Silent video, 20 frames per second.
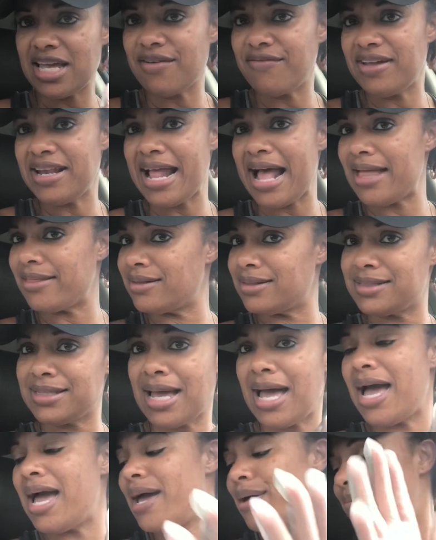of it at the
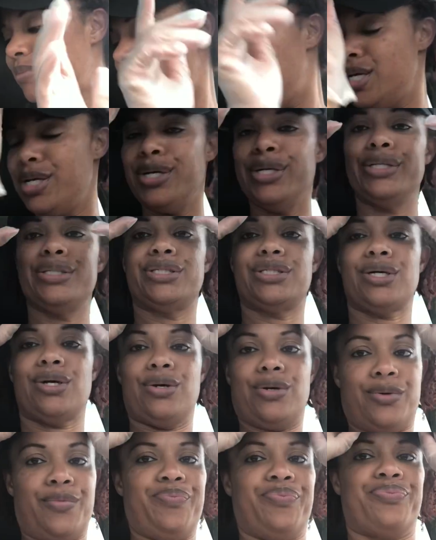time.
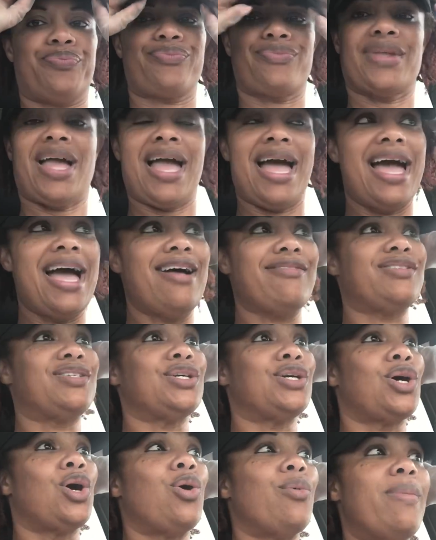So I have
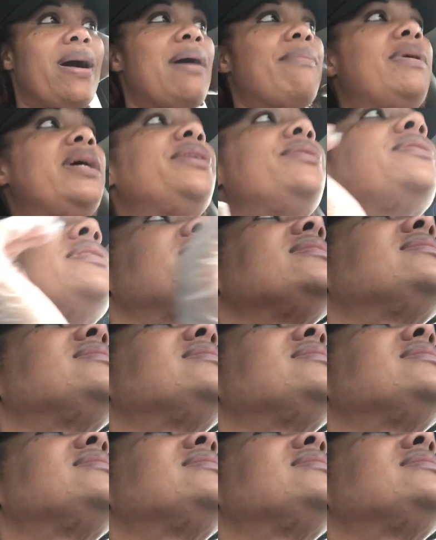to go back. My daughter